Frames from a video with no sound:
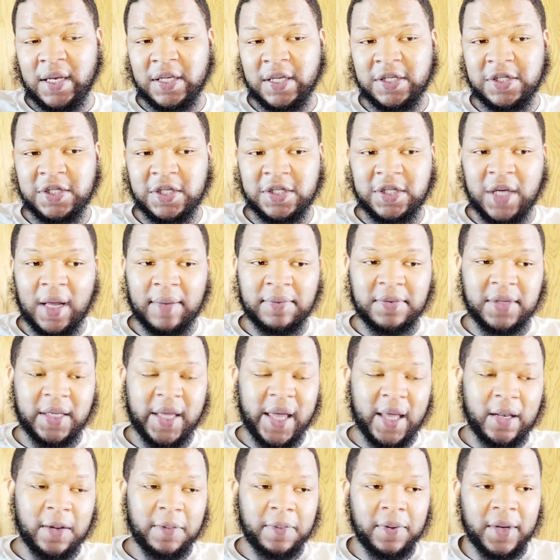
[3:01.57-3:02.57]
And it's just up to
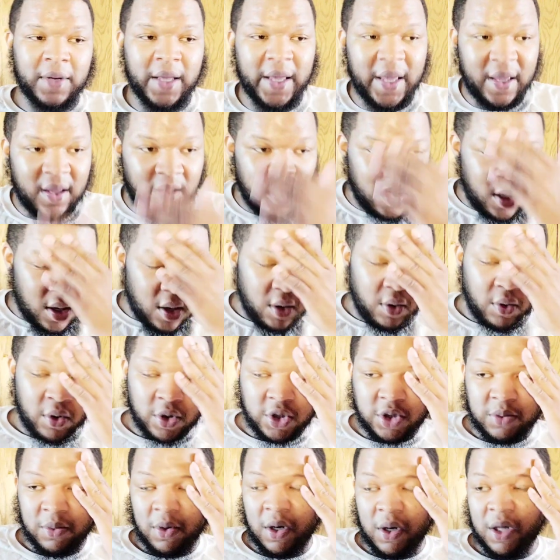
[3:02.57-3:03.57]
Caleb Plant
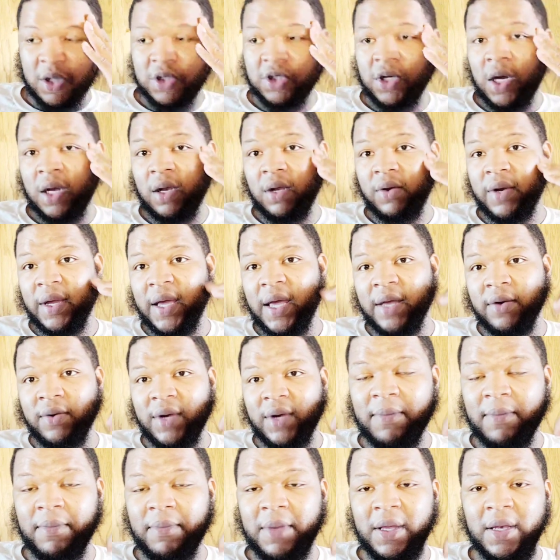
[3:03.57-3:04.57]
or Jermall Charlo to
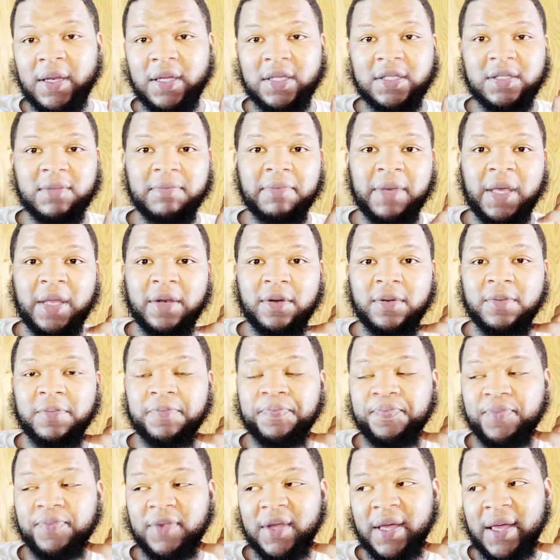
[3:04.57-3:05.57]
their business and beat him.